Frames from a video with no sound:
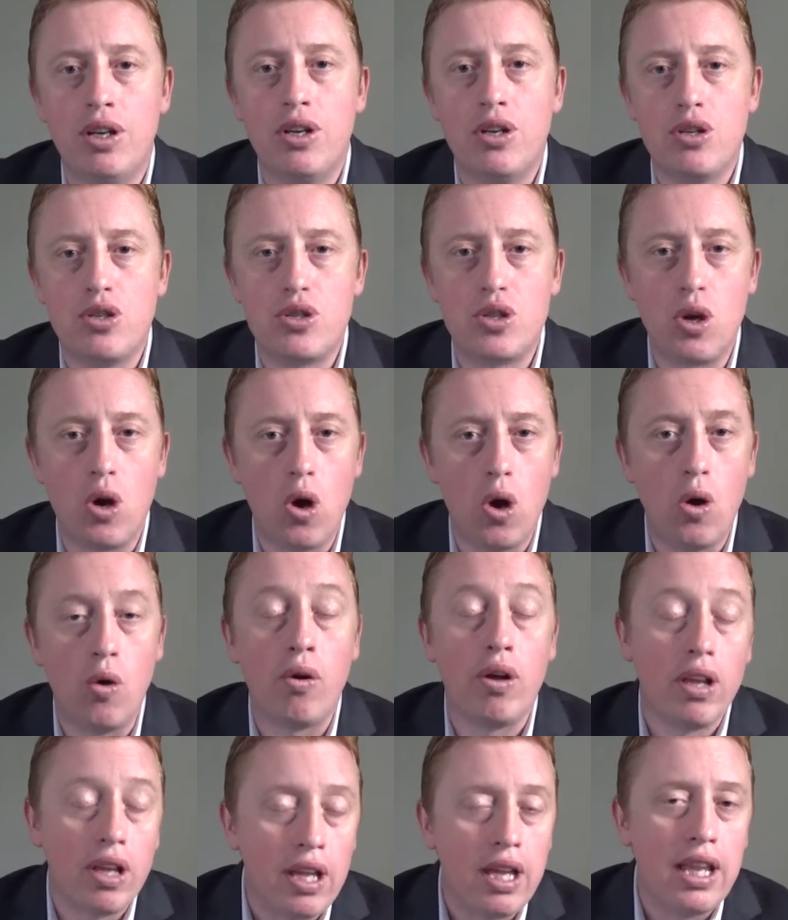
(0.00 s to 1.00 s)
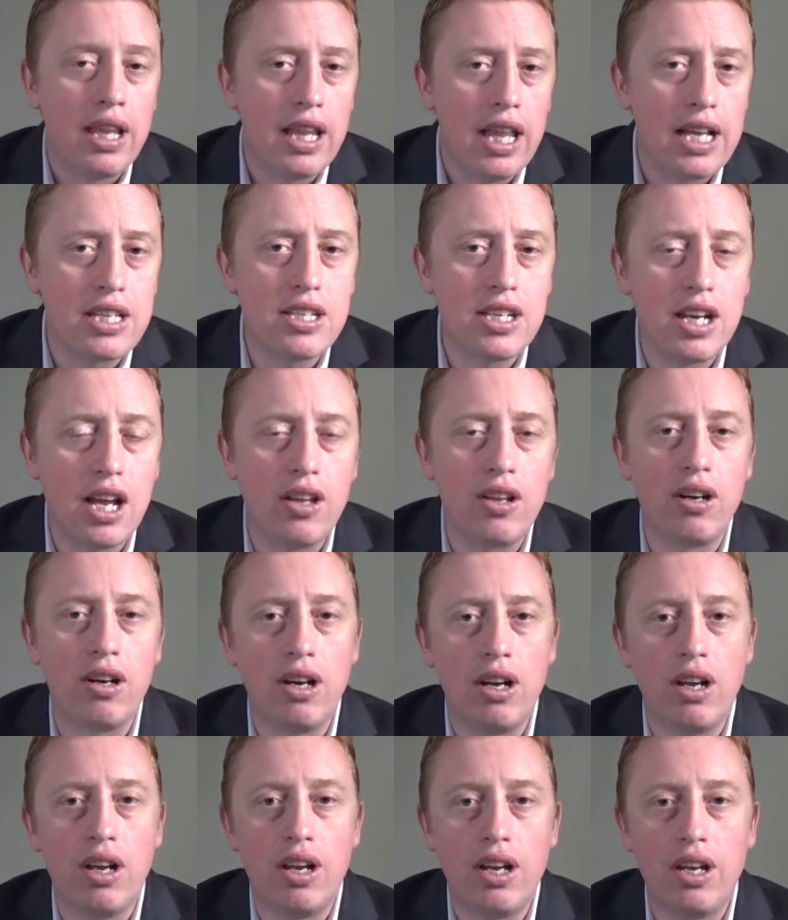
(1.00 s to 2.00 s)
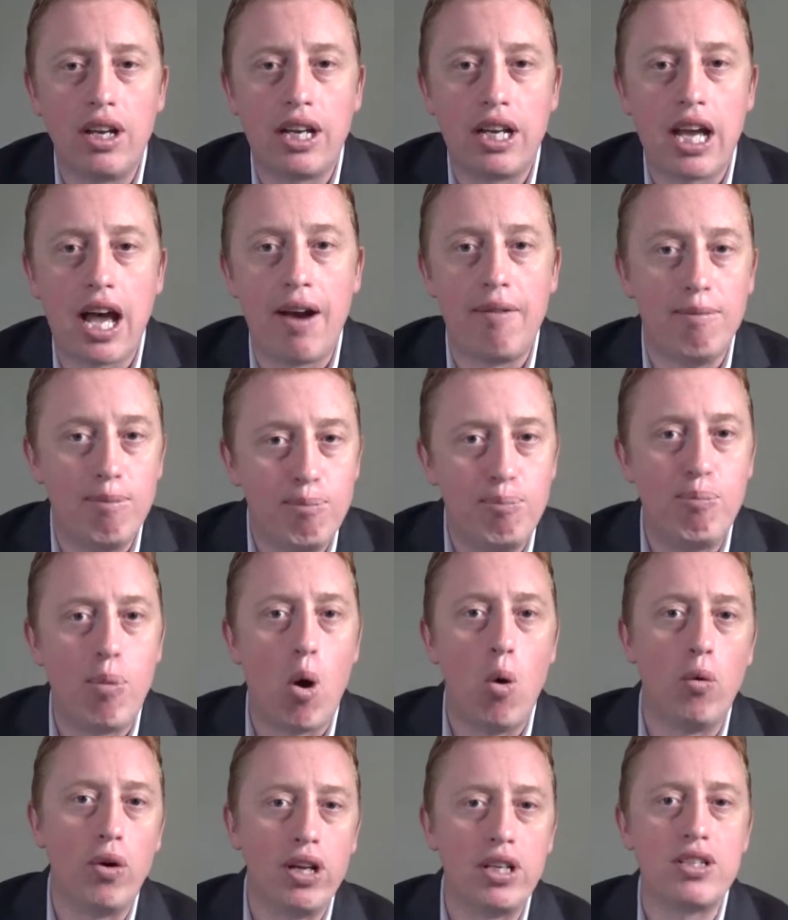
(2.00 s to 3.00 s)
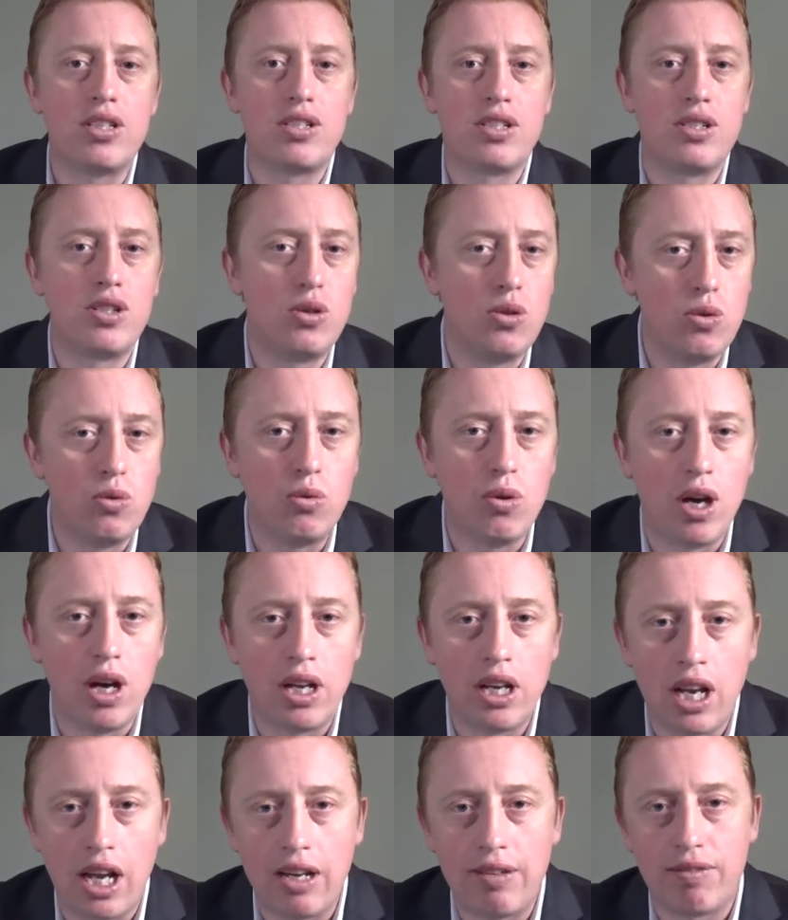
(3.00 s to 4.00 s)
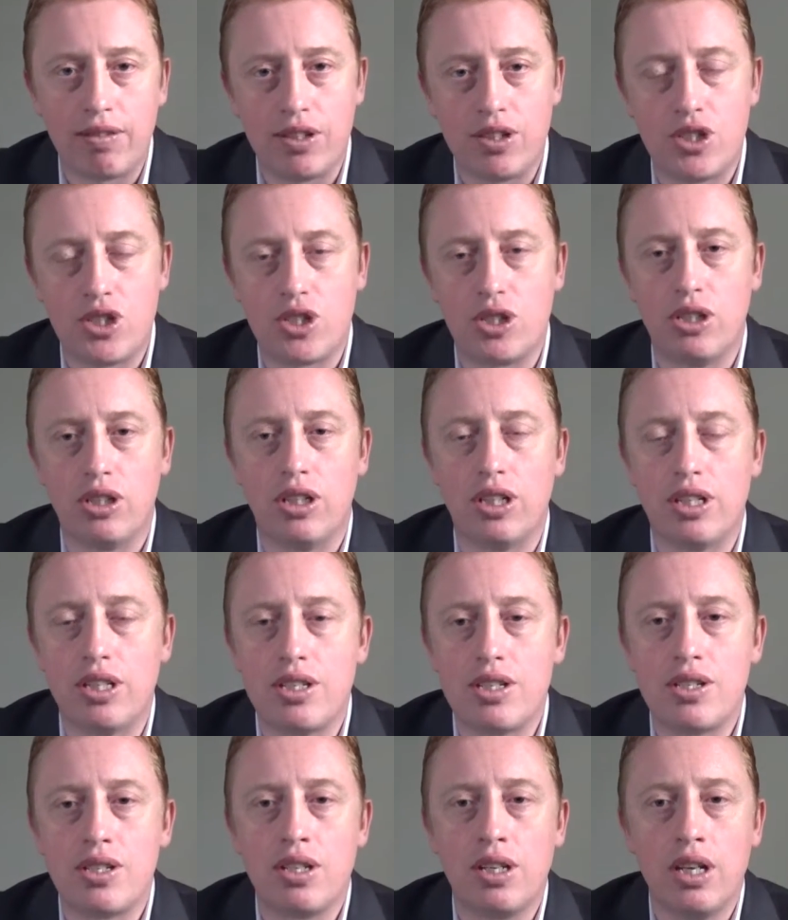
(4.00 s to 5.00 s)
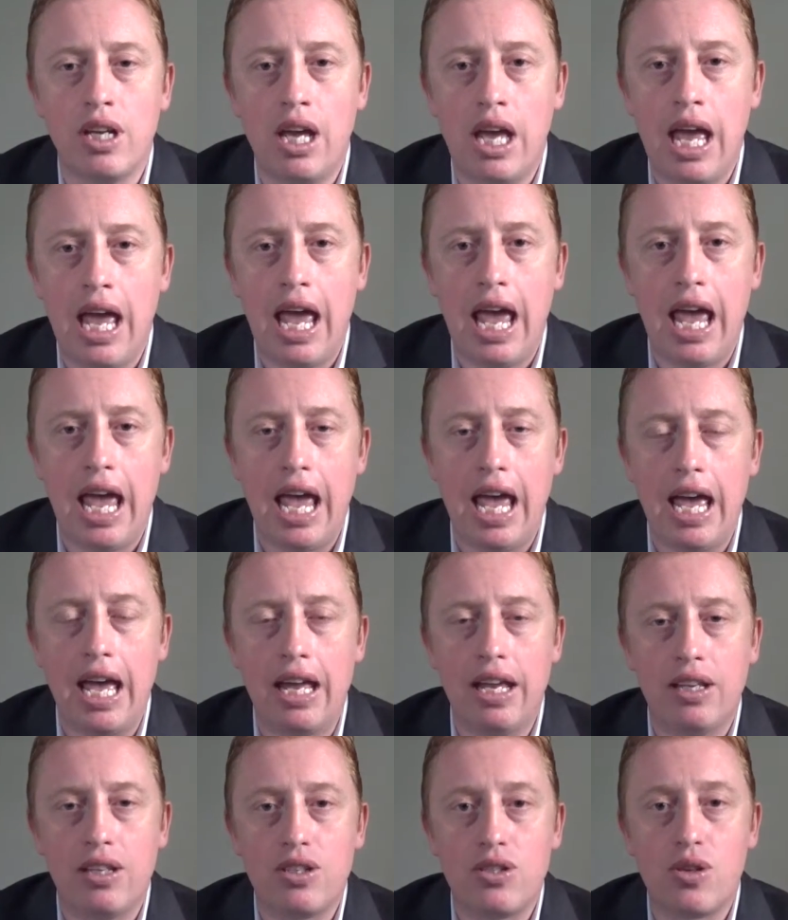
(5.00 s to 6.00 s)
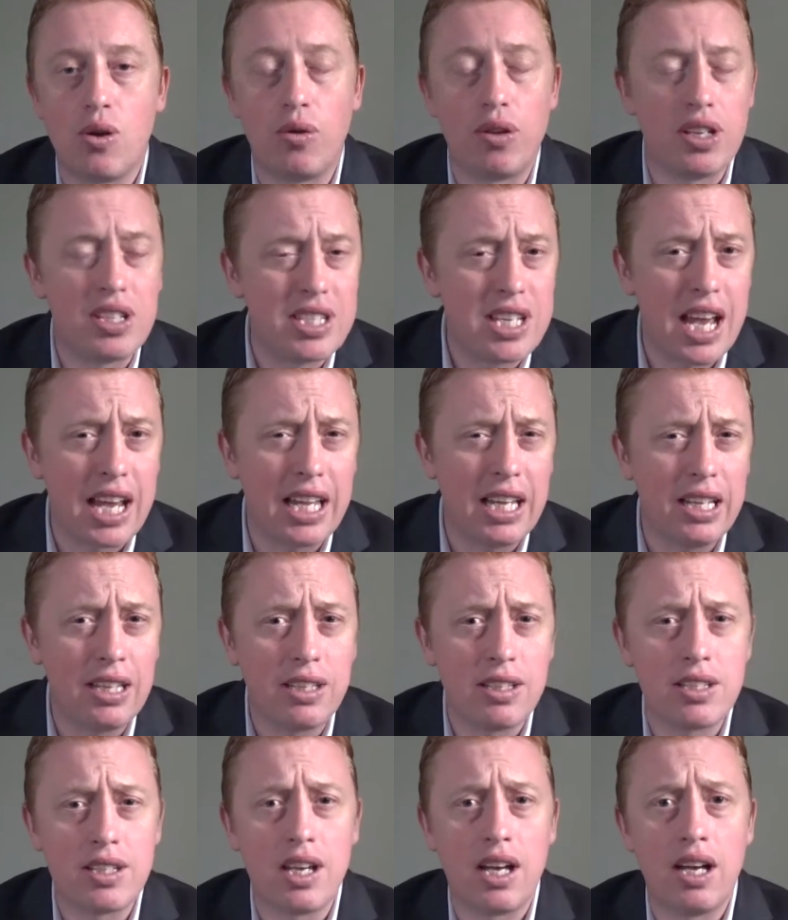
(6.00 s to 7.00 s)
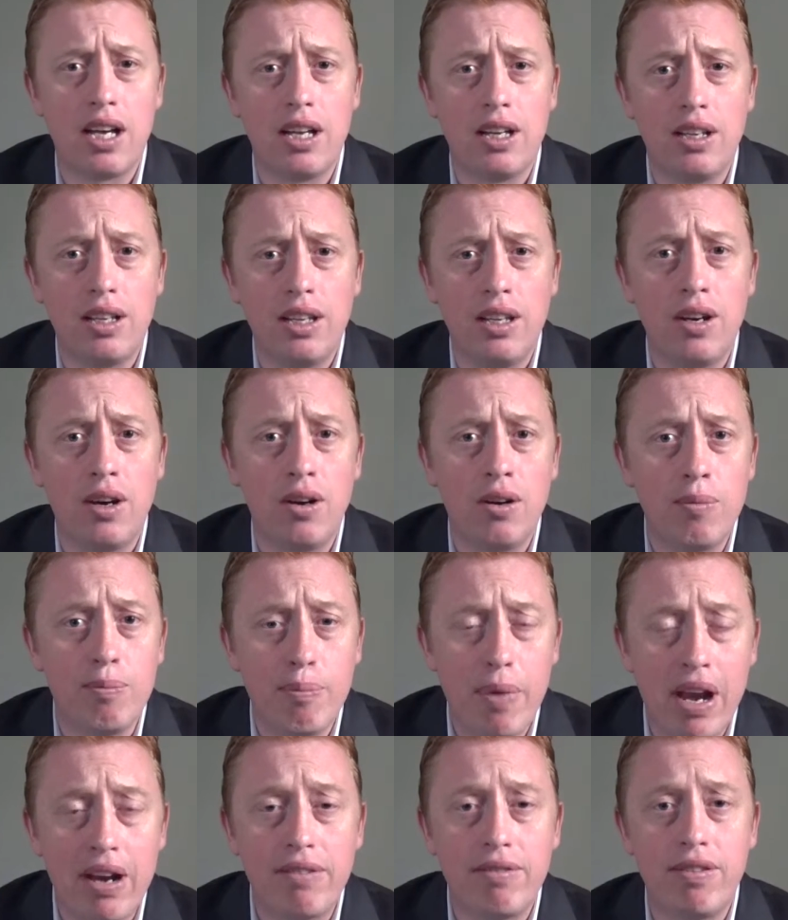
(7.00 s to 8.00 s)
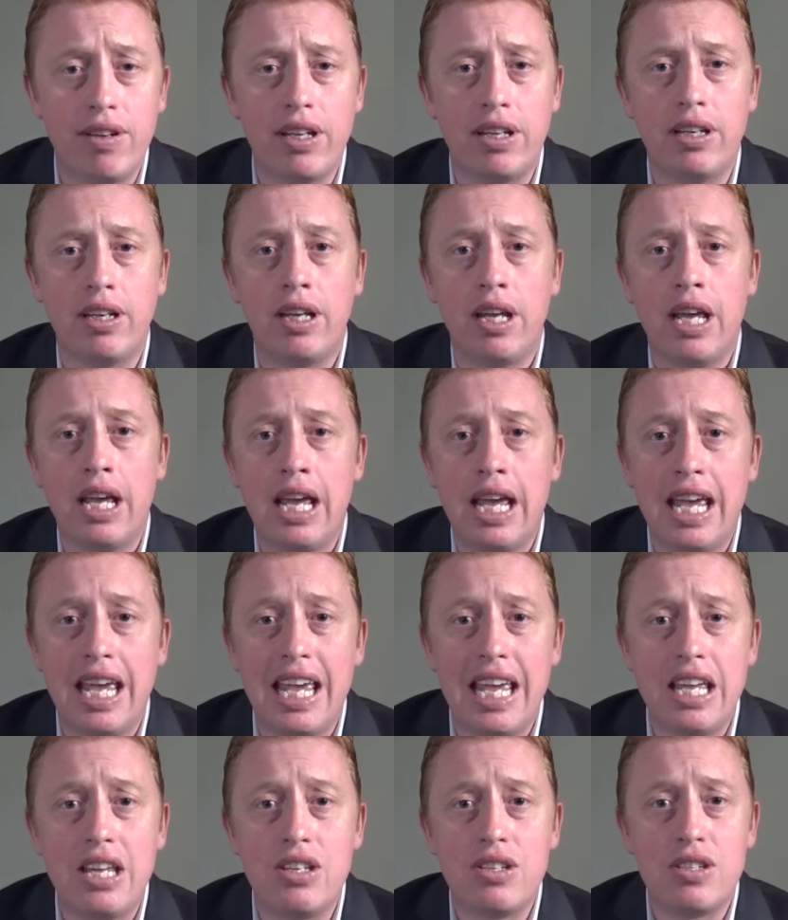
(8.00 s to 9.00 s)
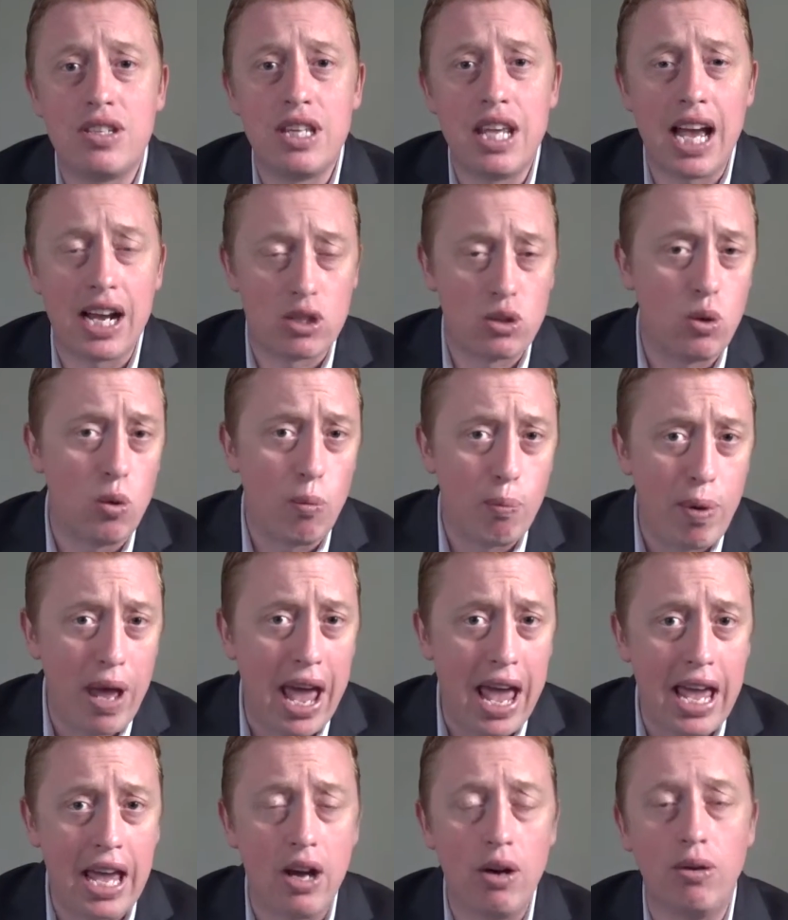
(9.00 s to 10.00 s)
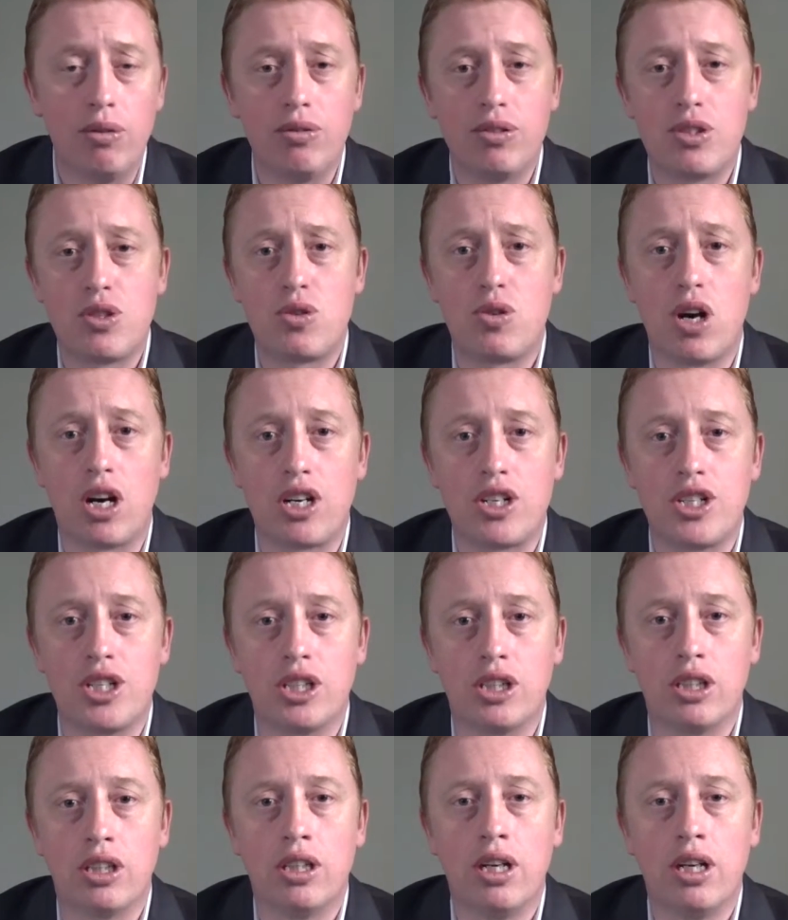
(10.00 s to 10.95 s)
So that's another kind of bonus to life insurance. And so the second benefit is the actual payout structure.